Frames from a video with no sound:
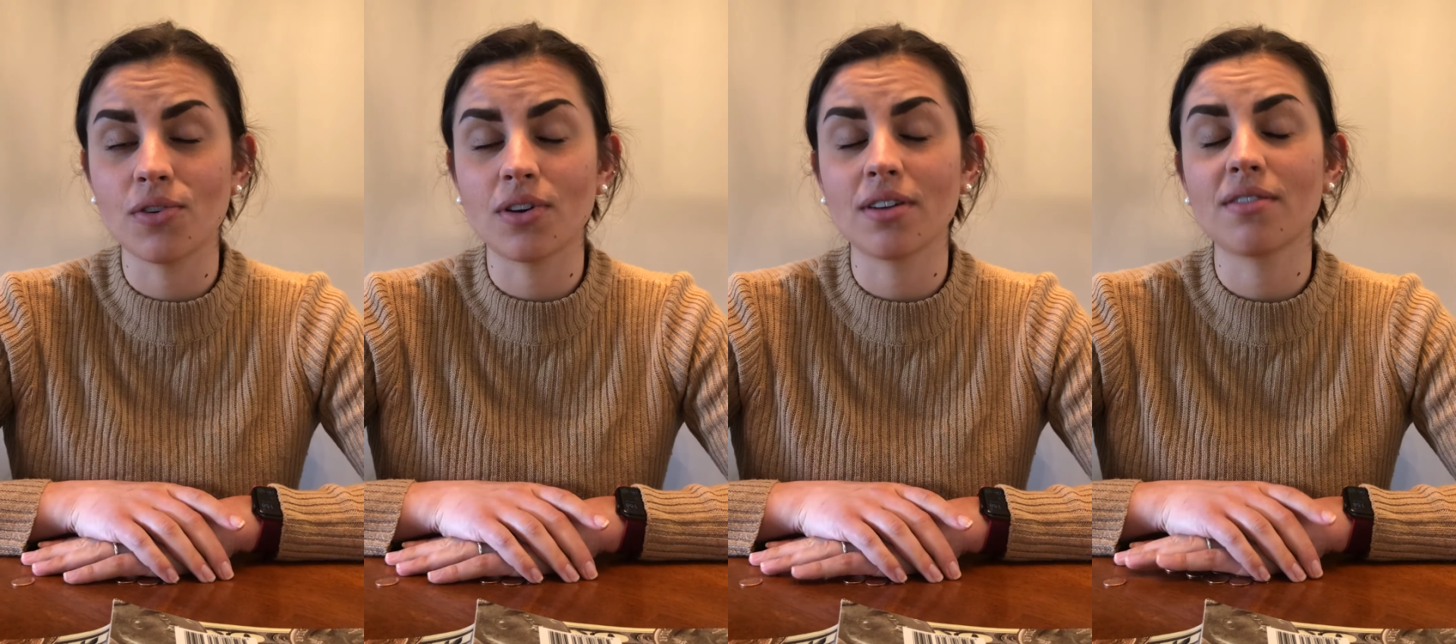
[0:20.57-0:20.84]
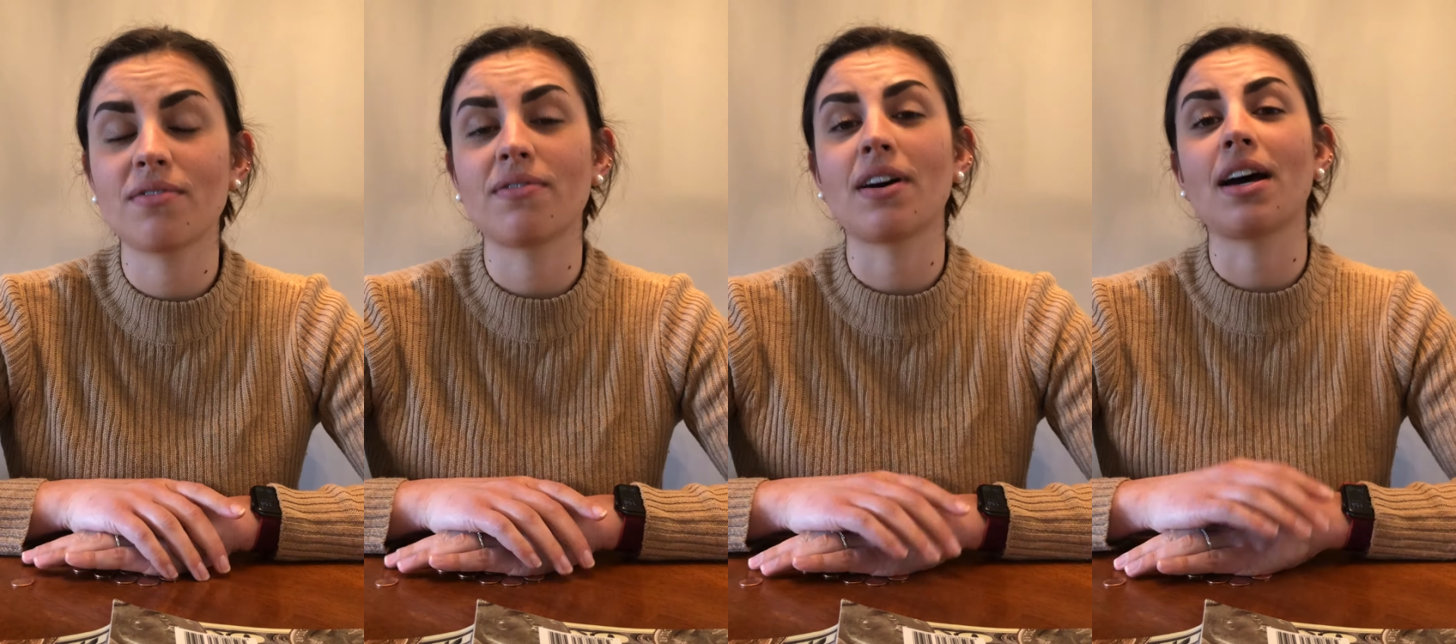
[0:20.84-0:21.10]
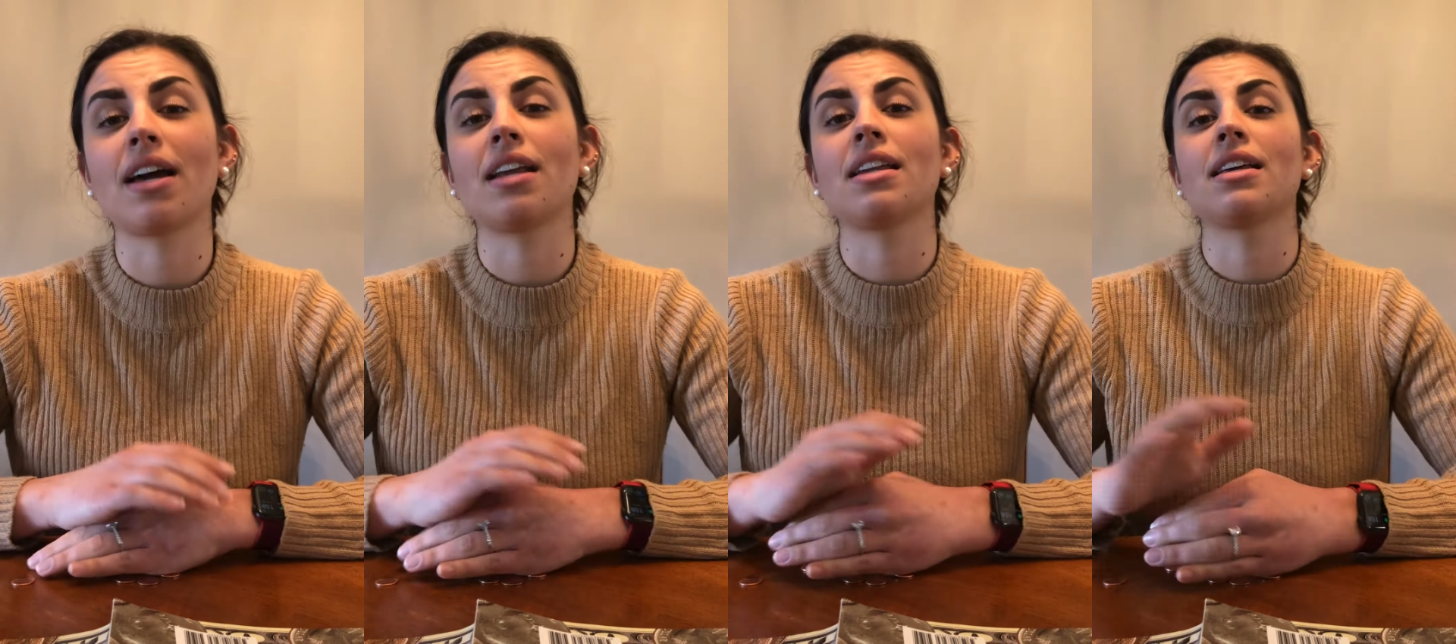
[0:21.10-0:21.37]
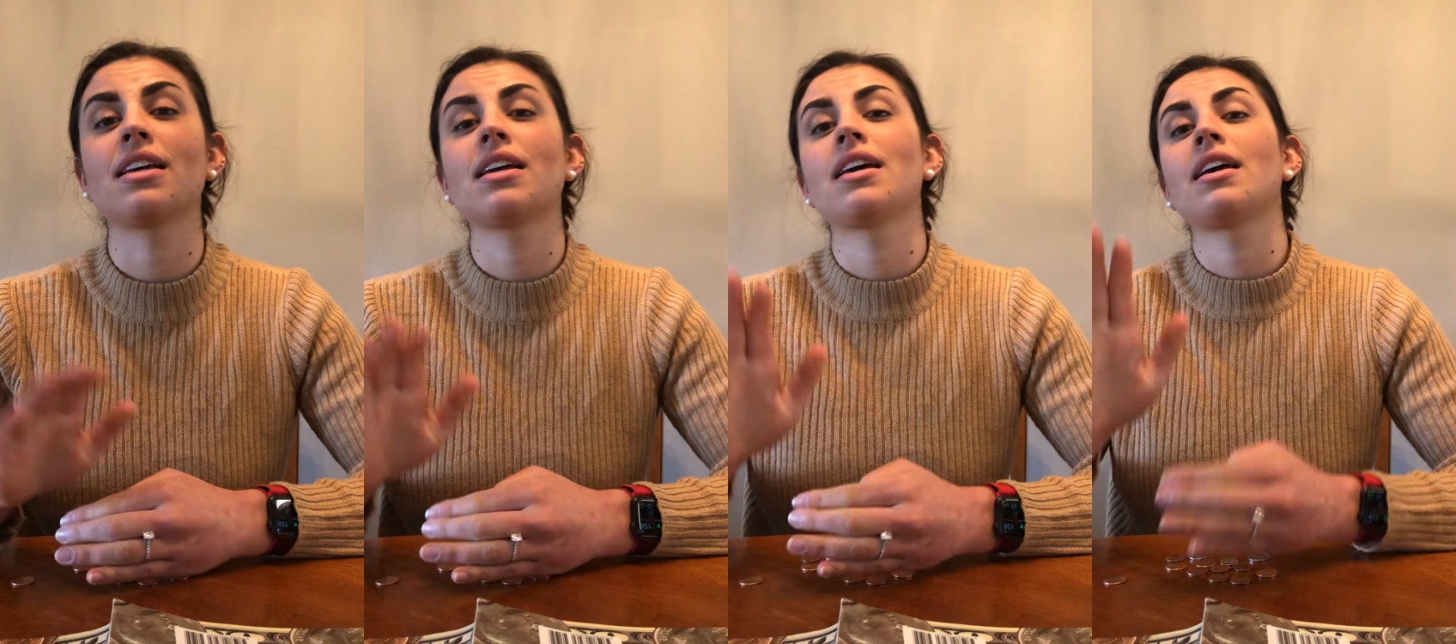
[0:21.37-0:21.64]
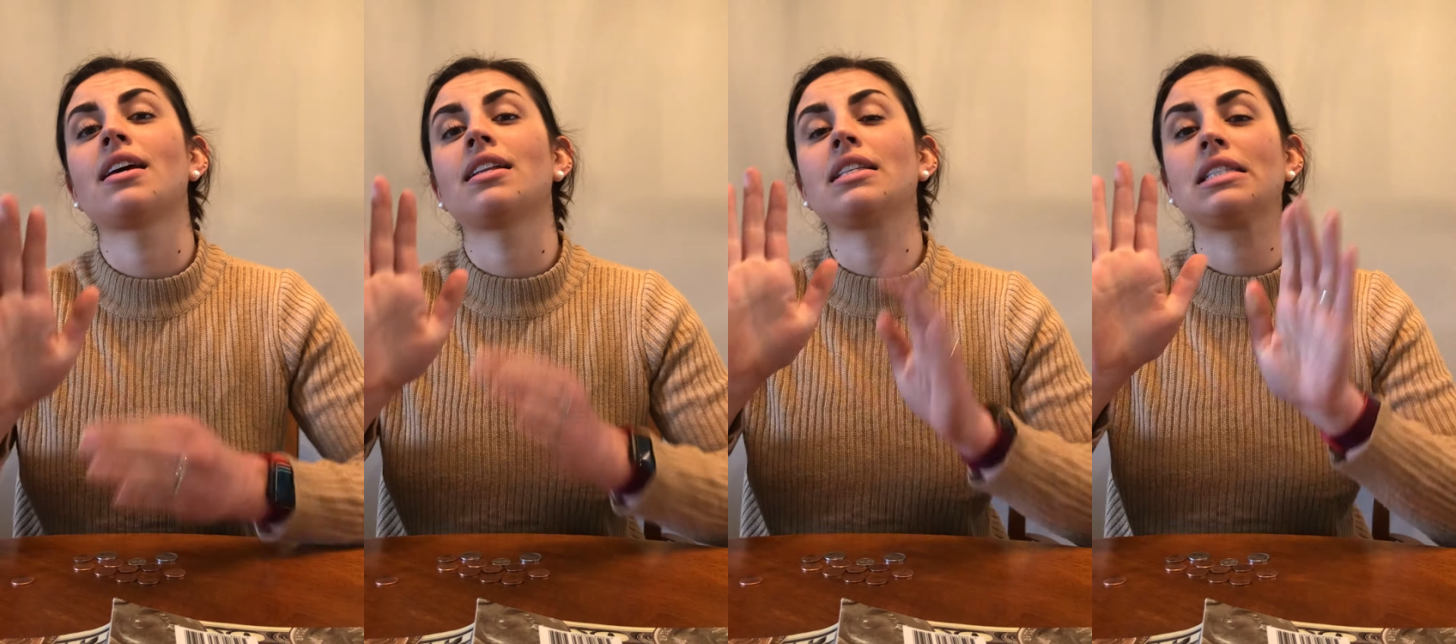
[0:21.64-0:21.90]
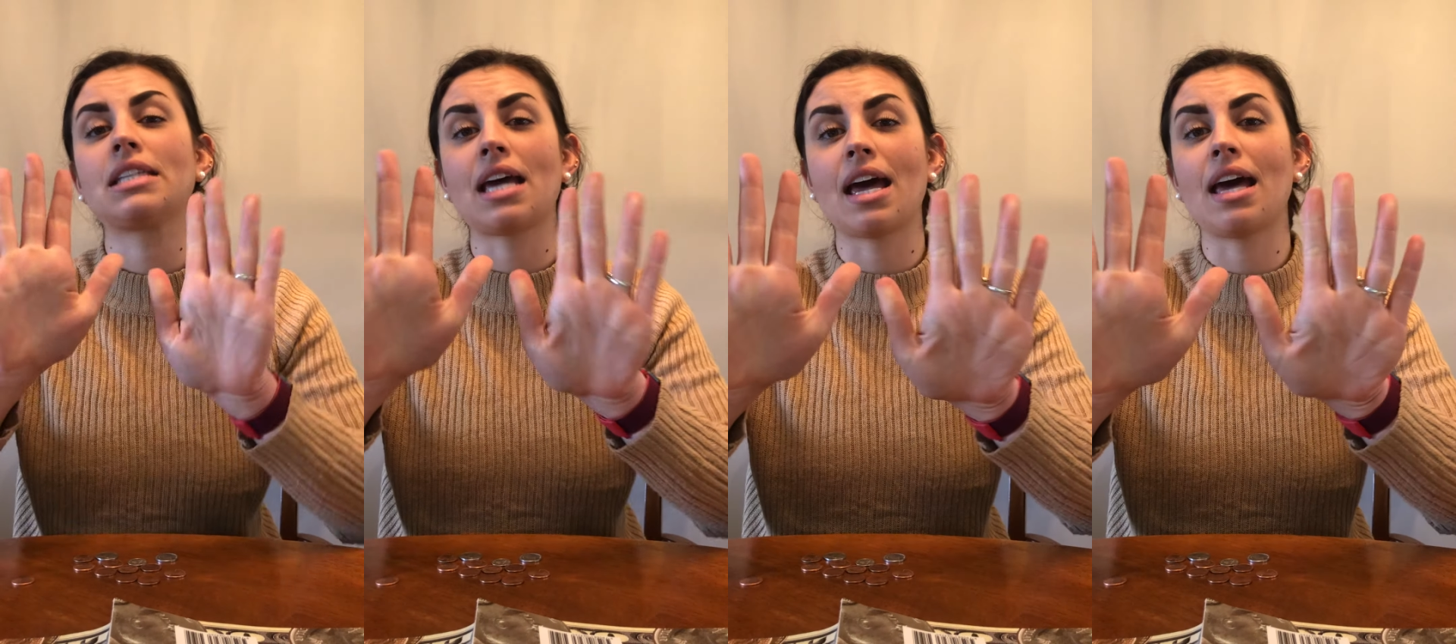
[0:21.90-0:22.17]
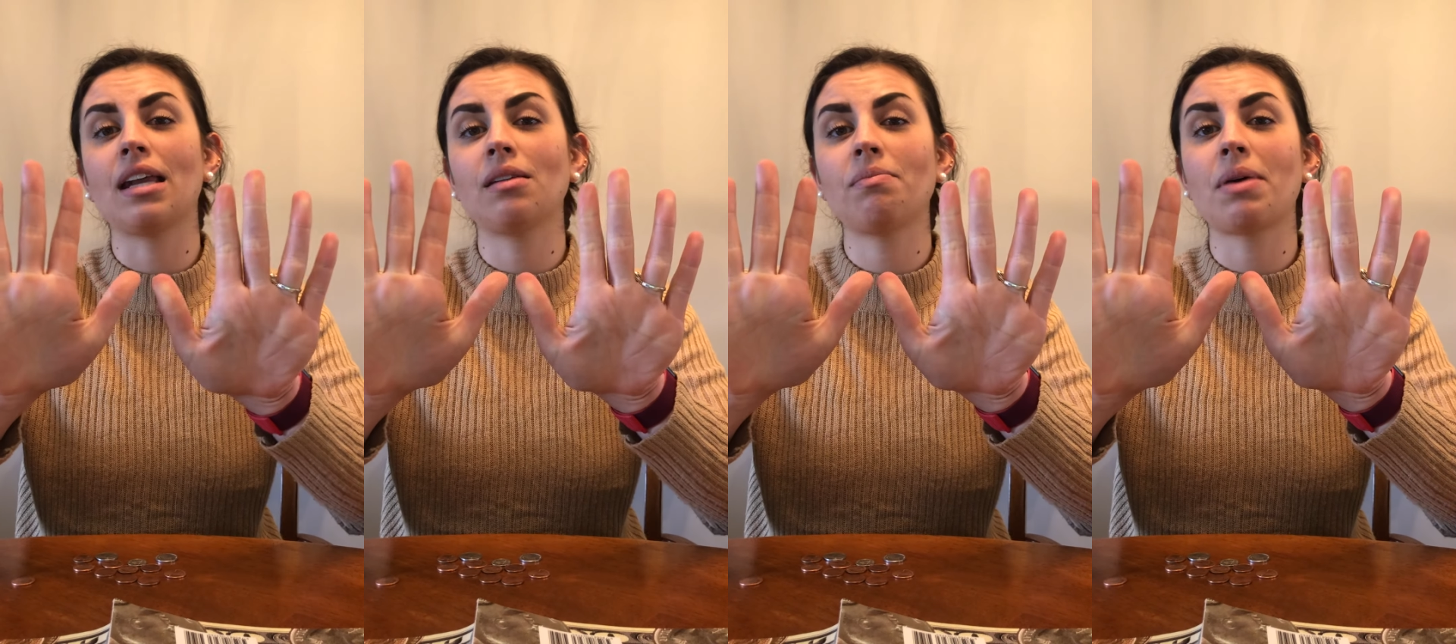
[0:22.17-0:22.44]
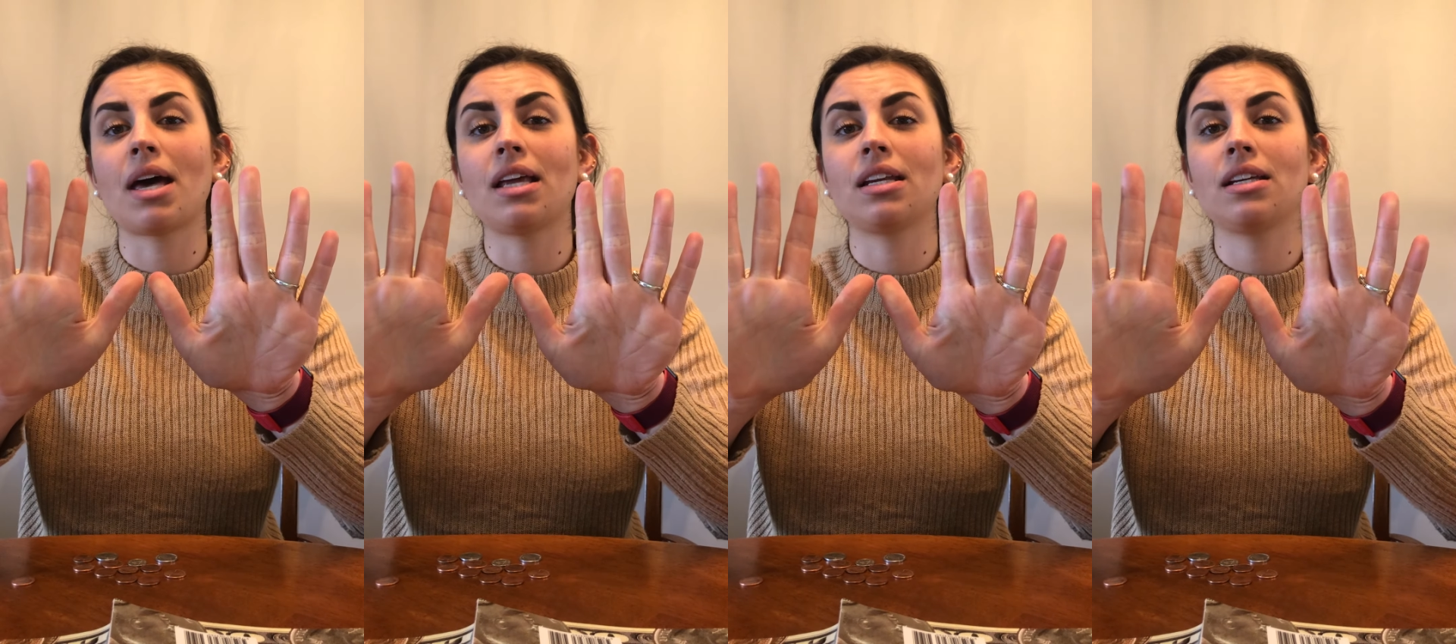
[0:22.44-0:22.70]
can find 10
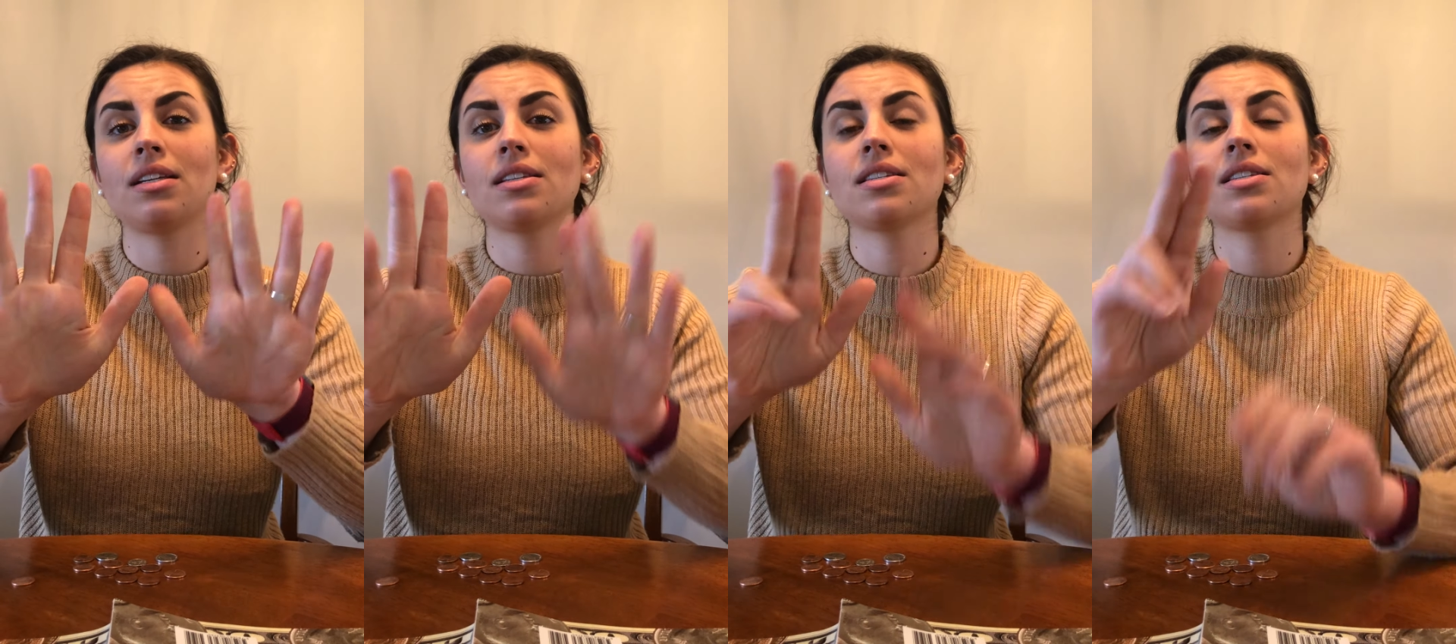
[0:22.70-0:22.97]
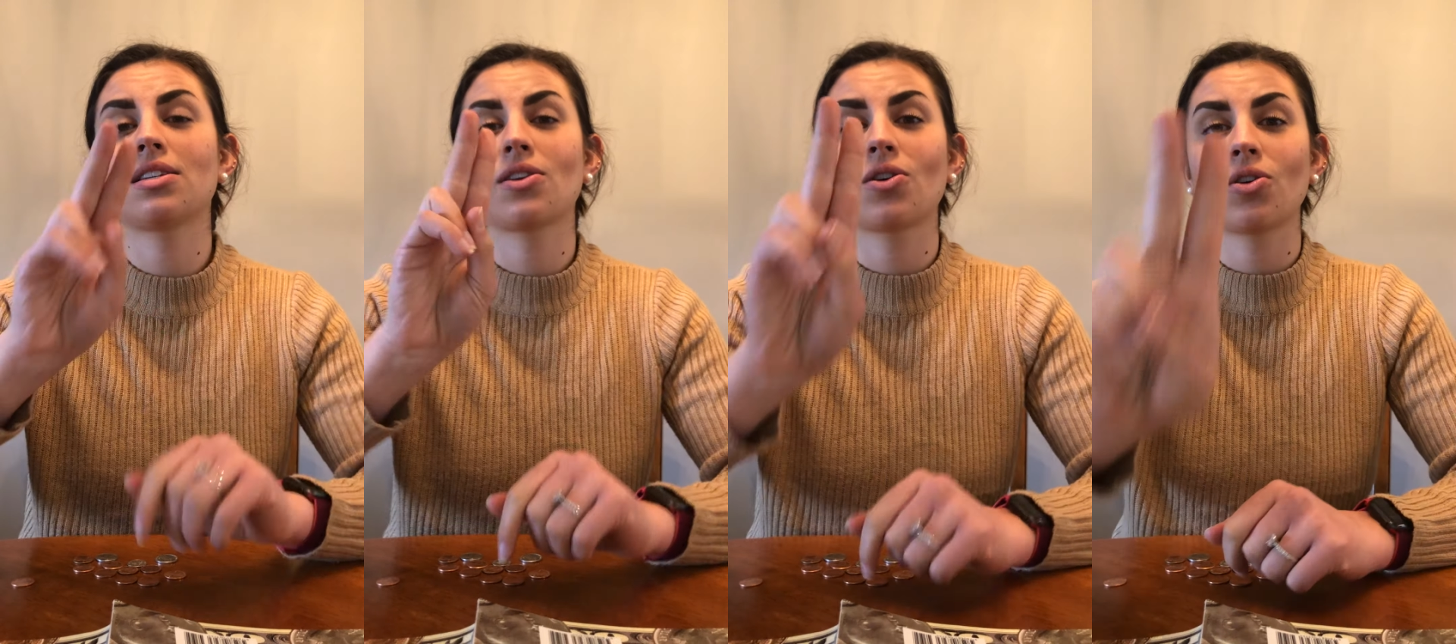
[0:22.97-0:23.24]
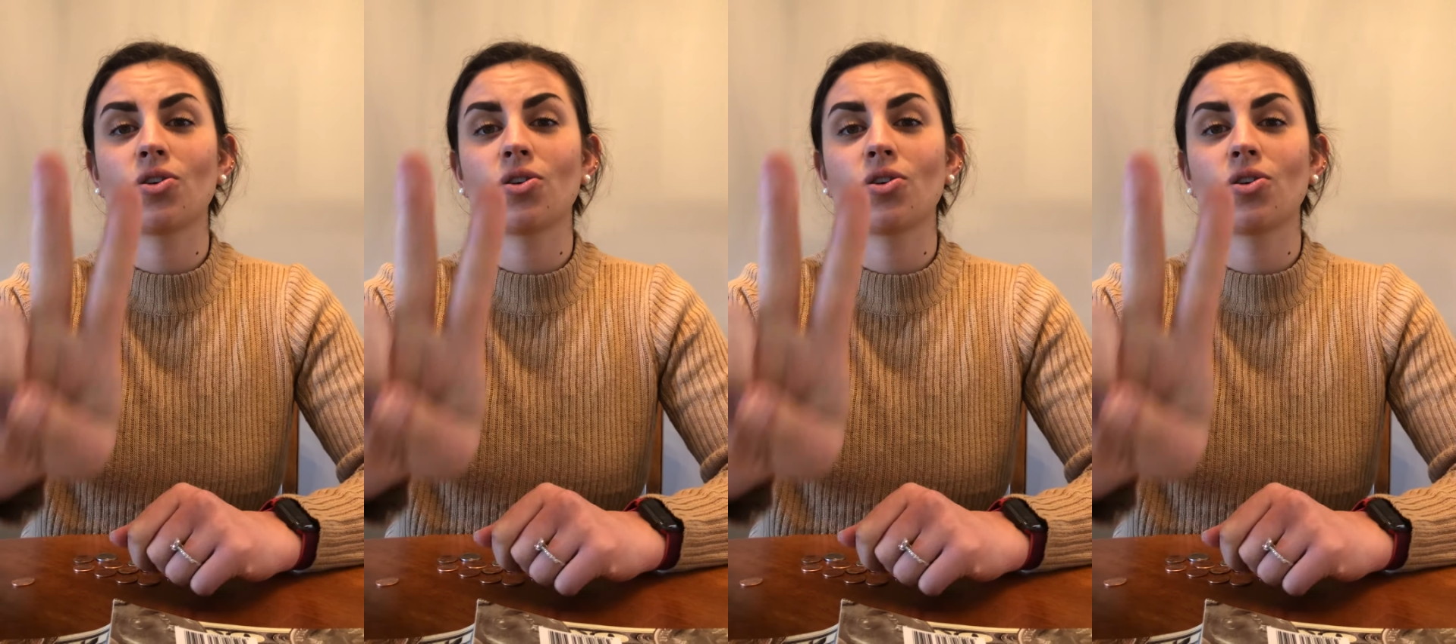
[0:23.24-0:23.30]
pennies,